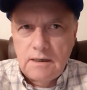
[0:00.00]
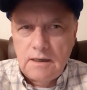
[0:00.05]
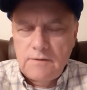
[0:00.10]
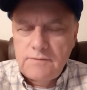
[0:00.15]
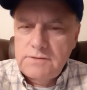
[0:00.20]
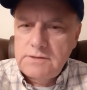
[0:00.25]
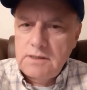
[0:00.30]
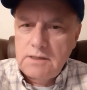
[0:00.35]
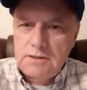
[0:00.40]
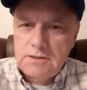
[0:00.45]

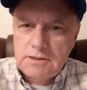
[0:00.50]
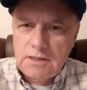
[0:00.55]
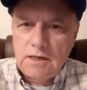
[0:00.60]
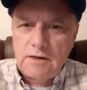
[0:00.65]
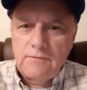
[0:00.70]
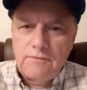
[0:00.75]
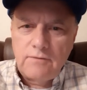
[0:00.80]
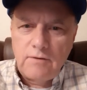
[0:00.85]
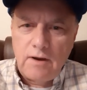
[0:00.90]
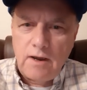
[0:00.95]
I've seen
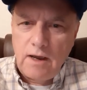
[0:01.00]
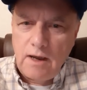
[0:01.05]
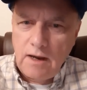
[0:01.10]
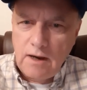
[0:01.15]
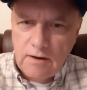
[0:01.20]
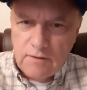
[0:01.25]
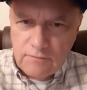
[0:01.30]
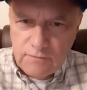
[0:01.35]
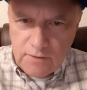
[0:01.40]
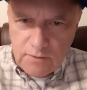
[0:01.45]
Jennifer
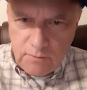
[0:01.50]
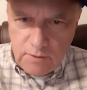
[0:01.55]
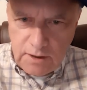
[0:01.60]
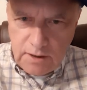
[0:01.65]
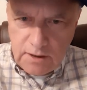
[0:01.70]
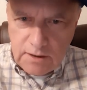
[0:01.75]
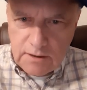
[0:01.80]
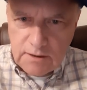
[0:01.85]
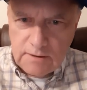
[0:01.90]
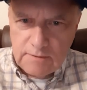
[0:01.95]
every
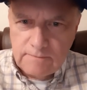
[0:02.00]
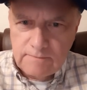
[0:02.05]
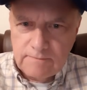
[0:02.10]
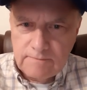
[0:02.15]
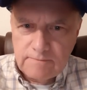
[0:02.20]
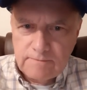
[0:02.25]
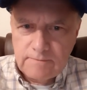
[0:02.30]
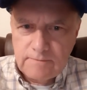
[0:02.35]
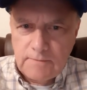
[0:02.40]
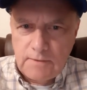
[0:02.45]
week.
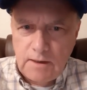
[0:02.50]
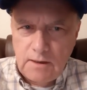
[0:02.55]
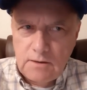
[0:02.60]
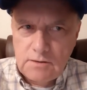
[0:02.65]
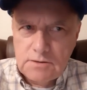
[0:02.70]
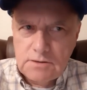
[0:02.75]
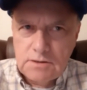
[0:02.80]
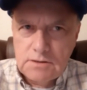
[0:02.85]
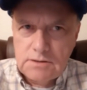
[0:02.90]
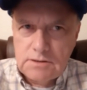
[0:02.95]

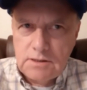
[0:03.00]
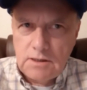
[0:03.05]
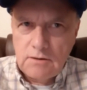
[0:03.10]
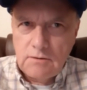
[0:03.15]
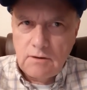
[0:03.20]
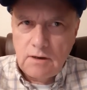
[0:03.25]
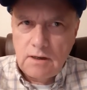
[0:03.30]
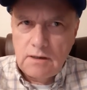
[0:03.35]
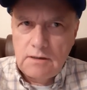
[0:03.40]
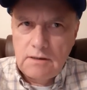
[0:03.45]
Used to see
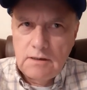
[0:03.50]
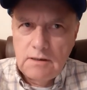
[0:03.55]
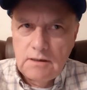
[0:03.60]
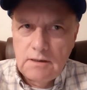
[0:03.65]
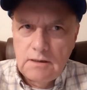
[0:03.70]
her on